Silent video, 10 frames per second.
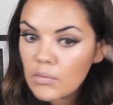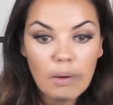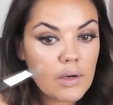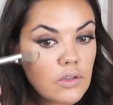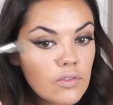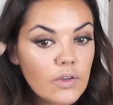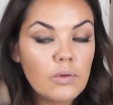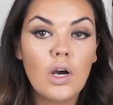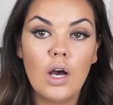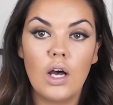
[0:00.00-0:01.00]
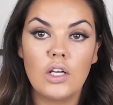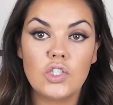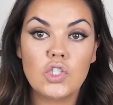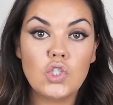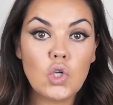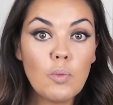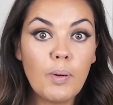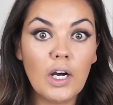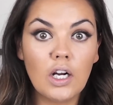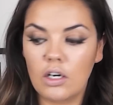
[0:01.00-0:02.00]
Now I do feel
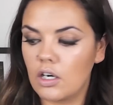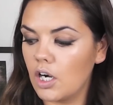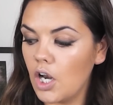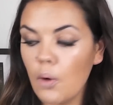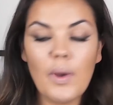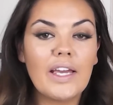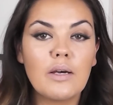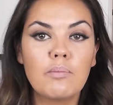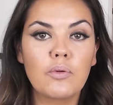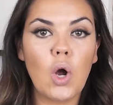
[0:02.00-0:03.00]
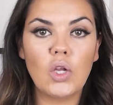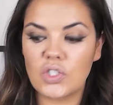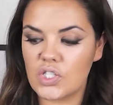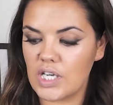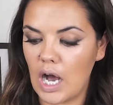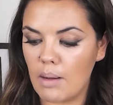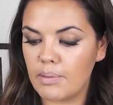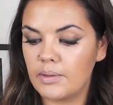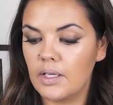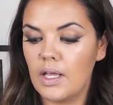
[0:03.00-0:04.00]
super glowing and bronzed
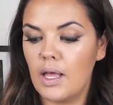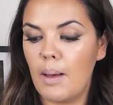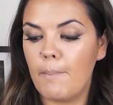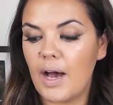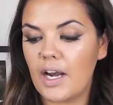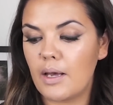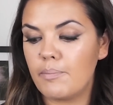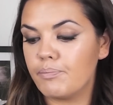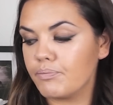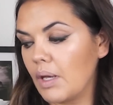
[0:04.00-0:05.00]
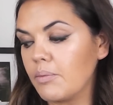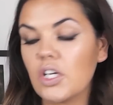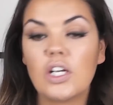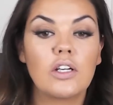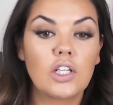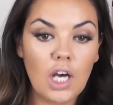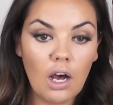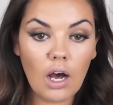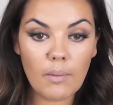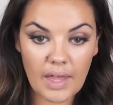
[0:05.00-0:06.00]
up, but I'm going to
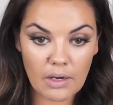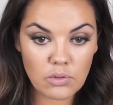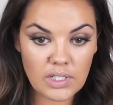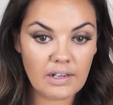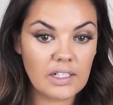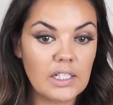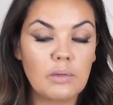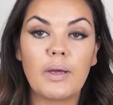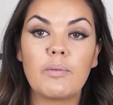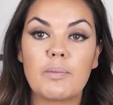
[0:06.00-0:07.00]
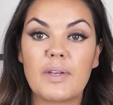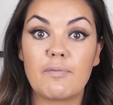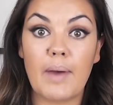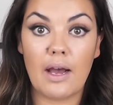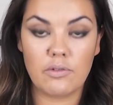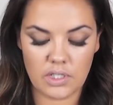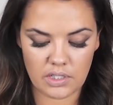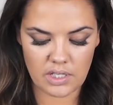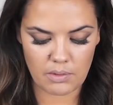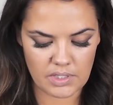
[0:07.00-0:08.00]
calm that all down a little bit with a bit of powder,
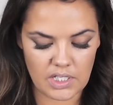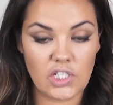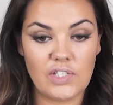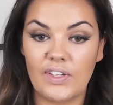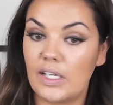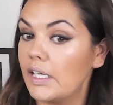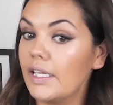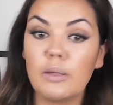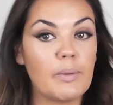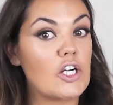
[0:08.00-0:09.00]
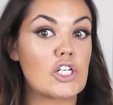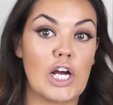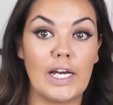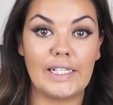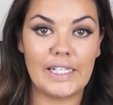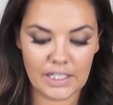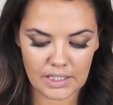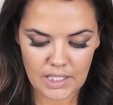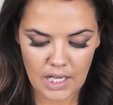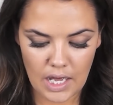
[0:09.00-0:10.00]
because otherwise I just feel a little bit shiny.
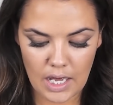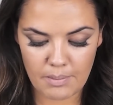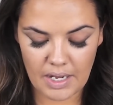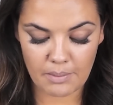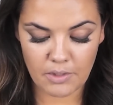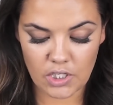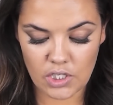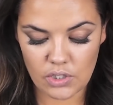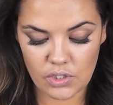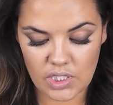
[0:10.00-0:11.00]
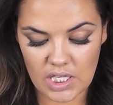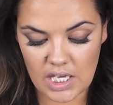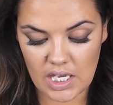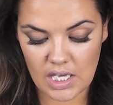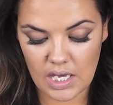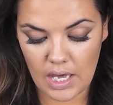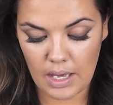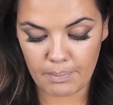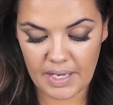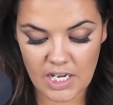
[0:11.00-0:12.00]
And I'm going to use the
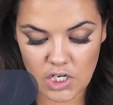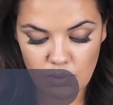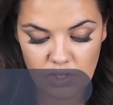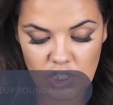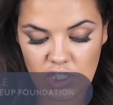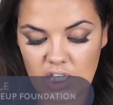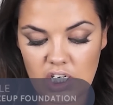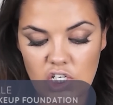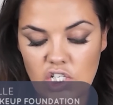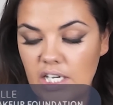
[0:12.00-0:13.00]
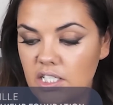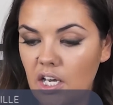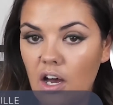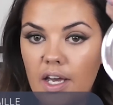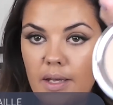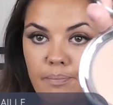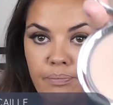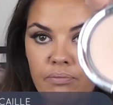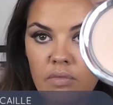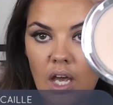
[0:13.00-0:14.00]
Peach, which is the Chantecaille
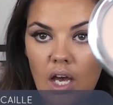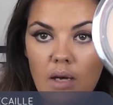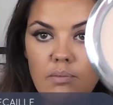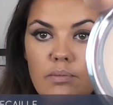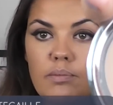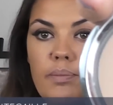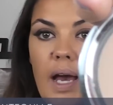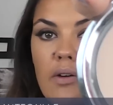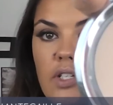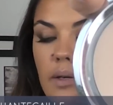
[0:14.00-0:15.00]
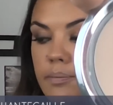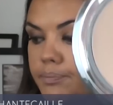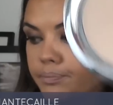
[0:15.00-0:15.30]
powder.